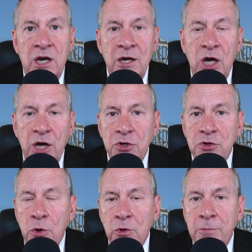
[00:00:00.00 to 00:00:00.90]

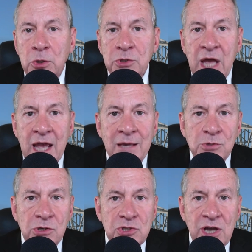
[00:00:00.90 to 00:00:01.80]
Other notable
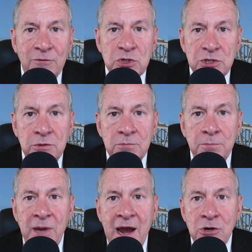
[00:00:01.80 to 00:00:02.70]
names are
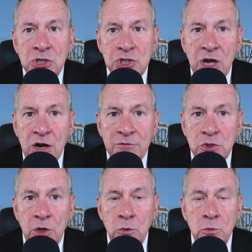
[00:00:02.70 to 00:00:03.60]
Jefferson Parish
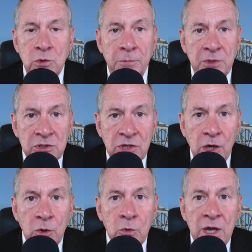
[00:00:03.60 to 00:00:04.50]
Sheriff Joe
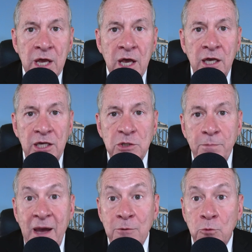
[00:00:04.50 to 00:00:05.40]
LaPinto,
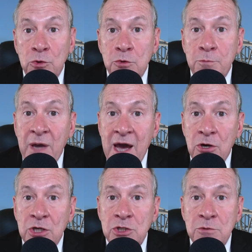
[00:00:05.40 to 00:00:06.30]
East Baton Rouge
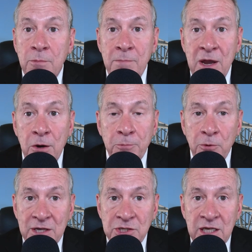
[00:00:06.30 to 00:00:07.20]
Parish Mayor
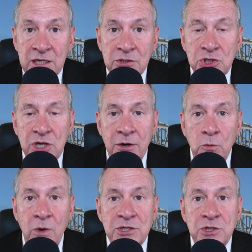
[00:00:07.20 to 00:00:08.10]
President
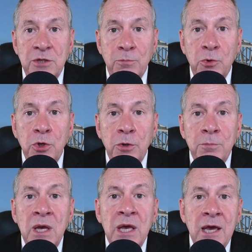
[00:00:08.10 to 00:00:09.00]
Sharon Weston
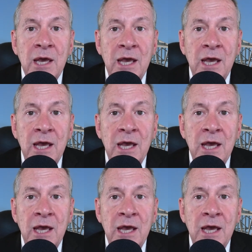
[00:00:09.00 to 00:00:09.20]
Broom,